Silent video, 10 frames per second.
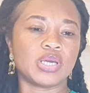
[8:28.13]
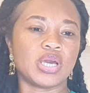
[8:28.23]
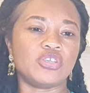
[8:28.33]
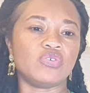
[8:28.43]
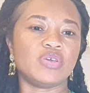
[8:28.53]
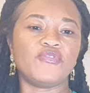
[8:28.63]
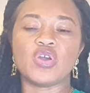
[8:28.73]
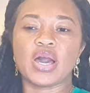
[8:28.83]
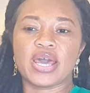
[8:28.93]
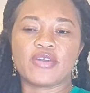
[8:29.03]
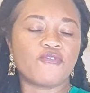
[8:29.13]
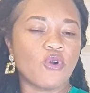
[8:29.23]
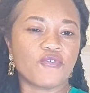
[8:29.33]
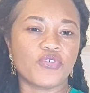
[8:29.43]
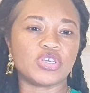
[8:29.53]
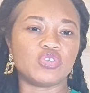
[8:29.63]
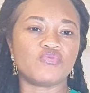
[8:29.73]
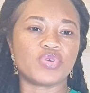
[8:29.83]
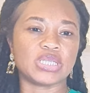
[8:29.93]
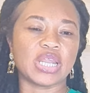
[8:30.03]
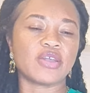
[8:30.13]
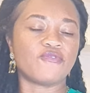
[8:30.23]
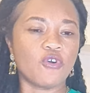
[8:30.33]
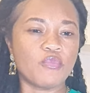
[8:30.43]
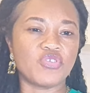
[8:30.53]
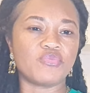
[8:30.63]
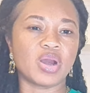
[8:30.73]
and if you are like 4 friends, you rent like 4-bedroom